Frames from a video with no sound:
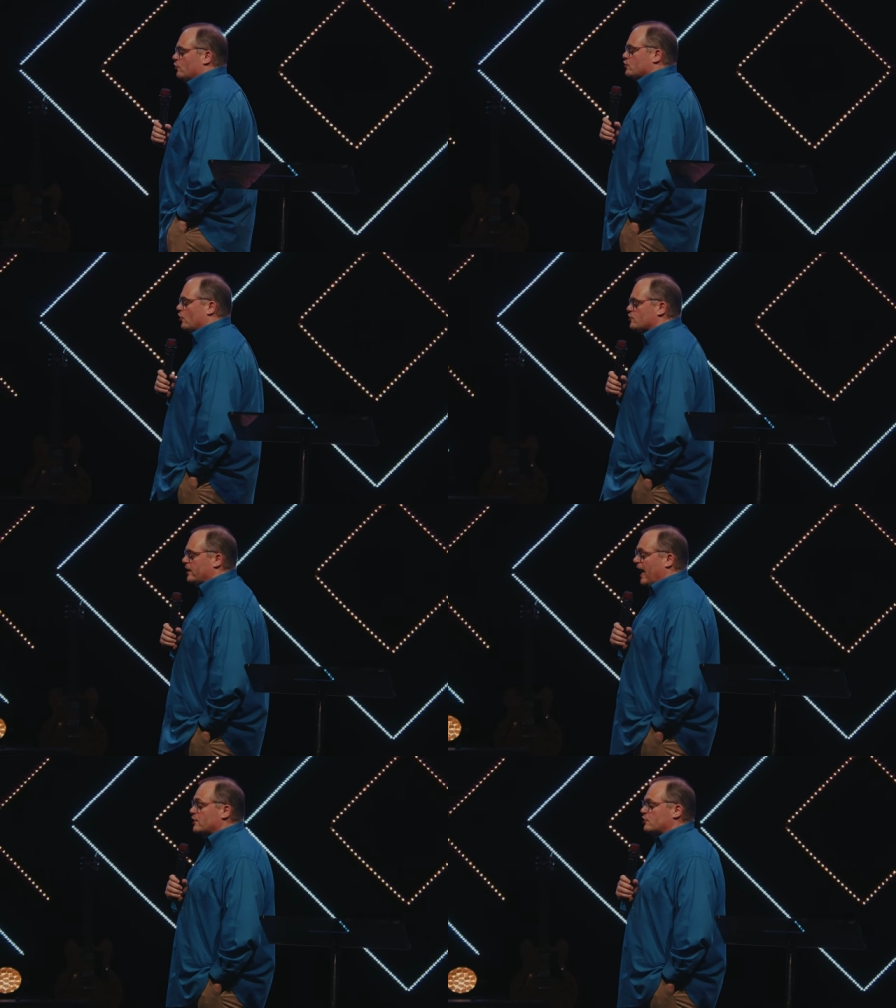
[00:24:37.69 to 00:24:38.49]
church that
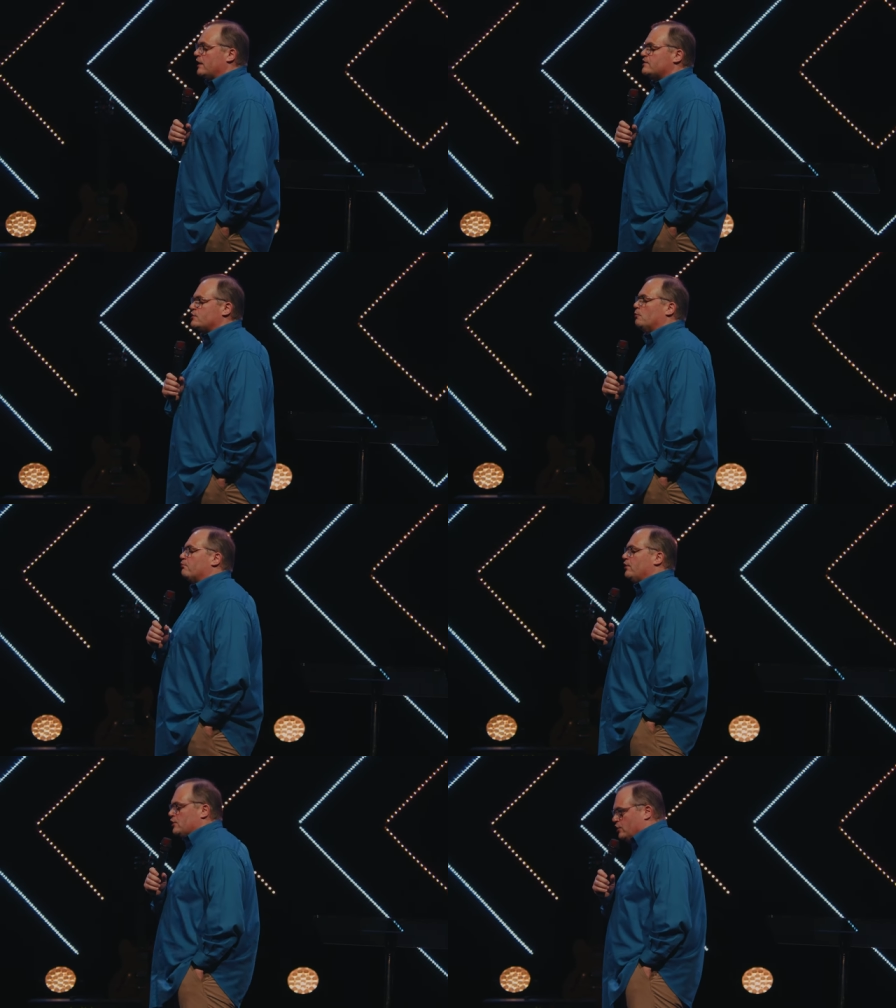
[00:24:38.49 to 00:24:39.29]
actually is still
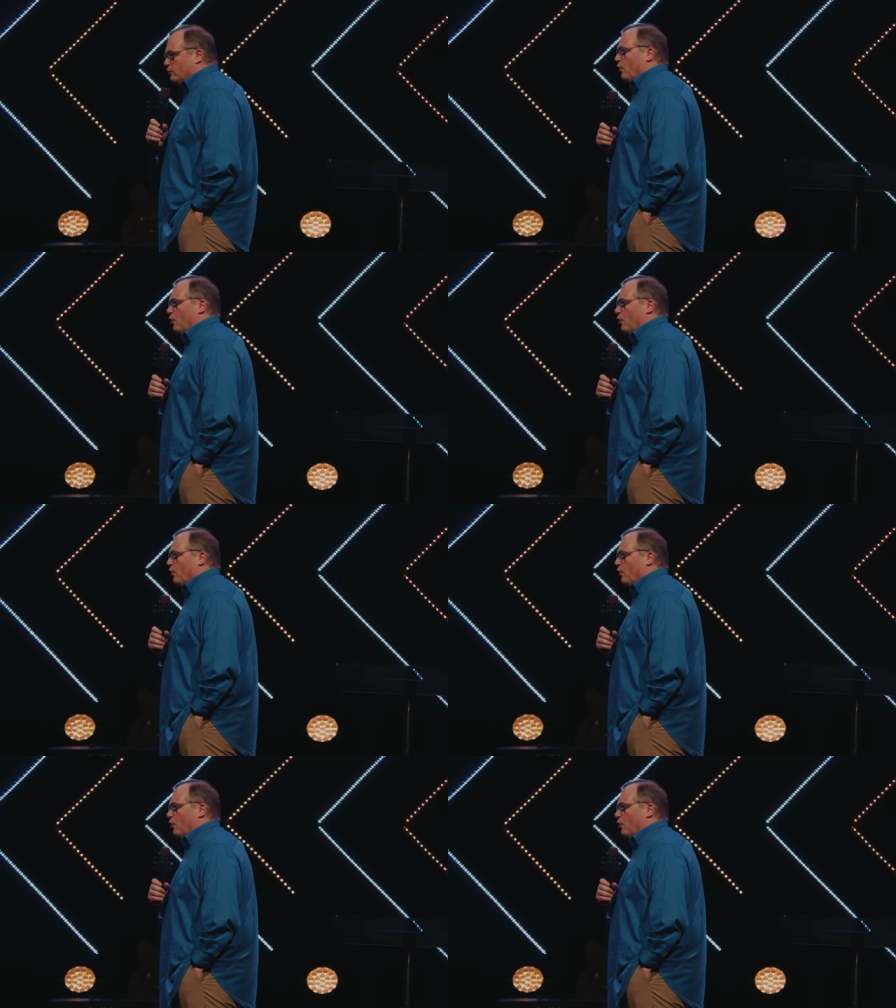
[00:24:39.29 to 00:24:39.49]
preaching